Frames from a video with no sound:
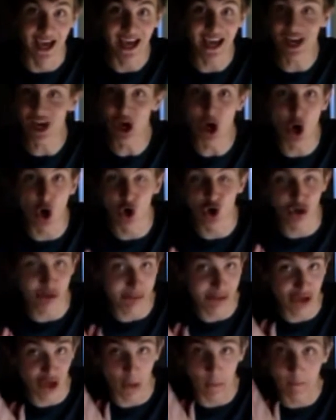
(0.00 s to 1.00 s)
it hooked
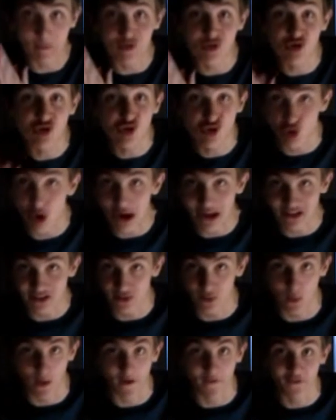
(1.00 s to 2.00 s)
me up straight
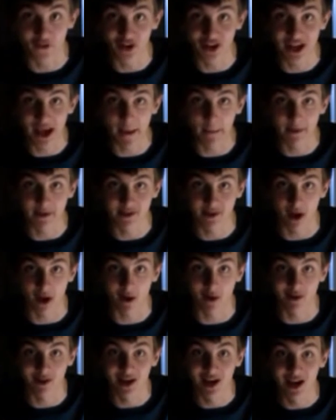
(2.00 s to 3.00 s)
away for the
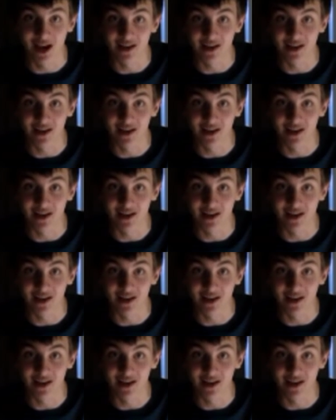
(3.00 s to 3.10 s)
episode,